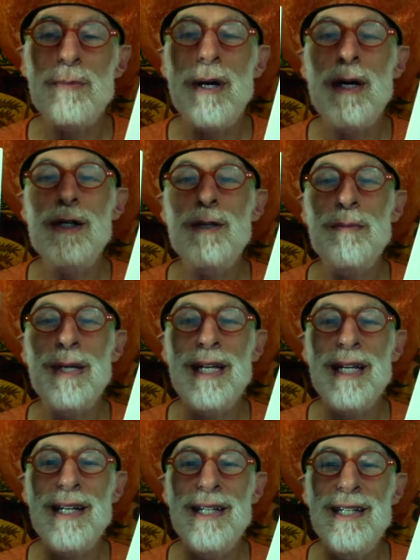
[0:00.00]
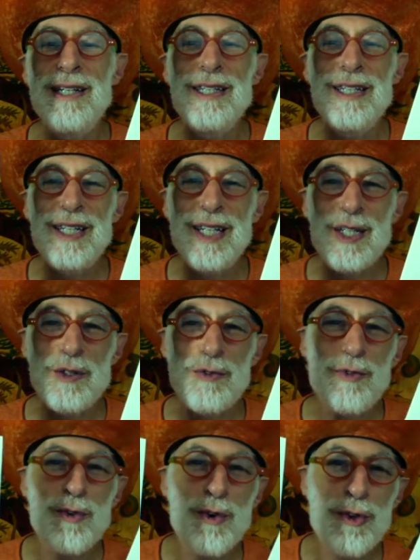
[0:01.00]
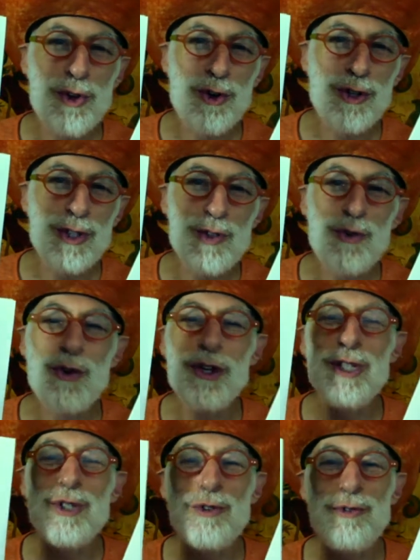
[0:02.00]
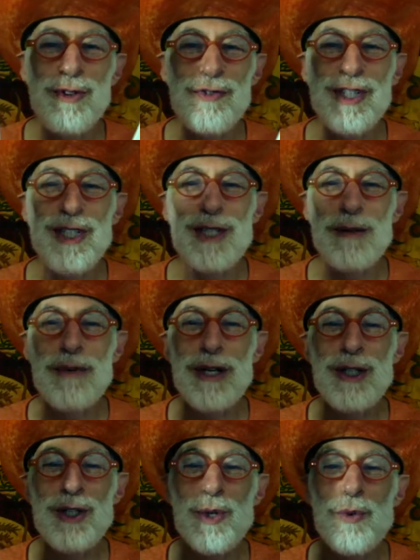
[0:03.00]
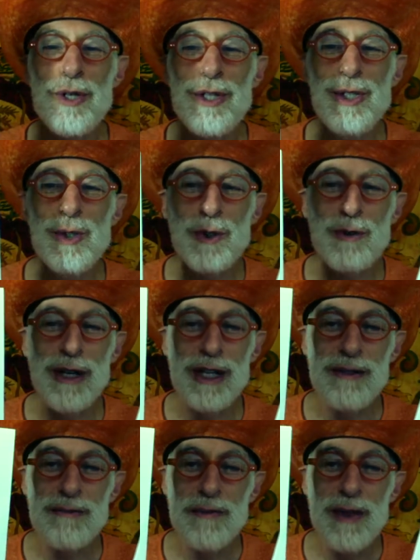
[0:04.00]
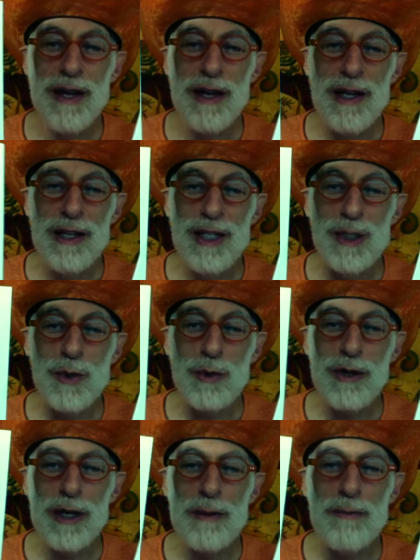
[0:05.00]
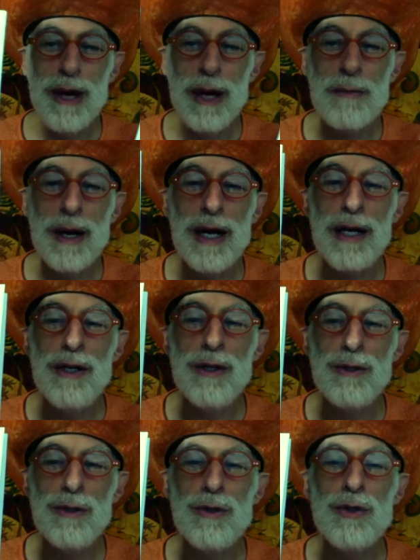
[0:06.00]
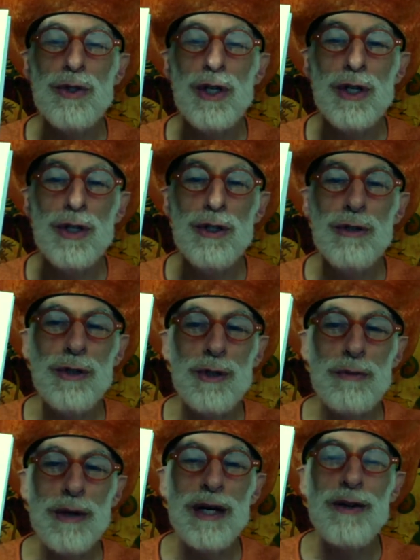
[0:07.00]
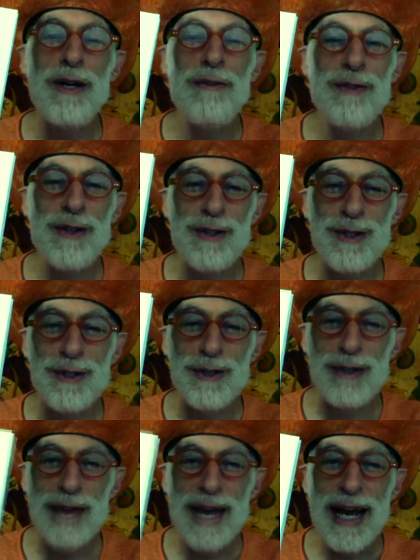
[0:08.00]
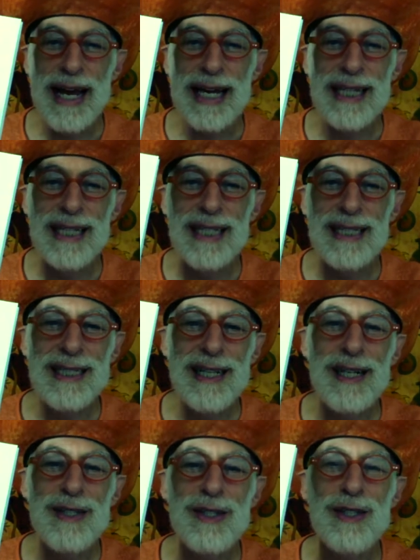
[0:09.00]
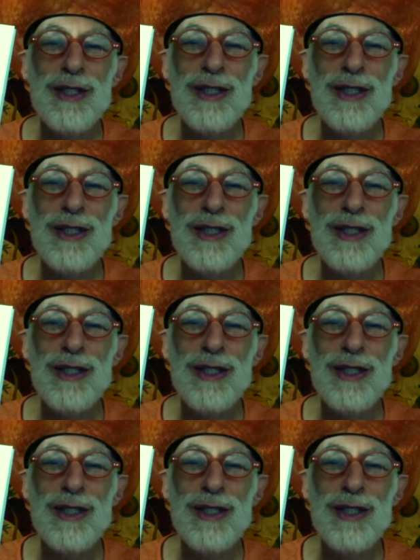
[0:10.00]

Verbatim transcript: modern meaning in the 30s, 40s, or 50s. I'm not sure when these were written. These were written by my guru's guru, my grandfather guru. And this takes us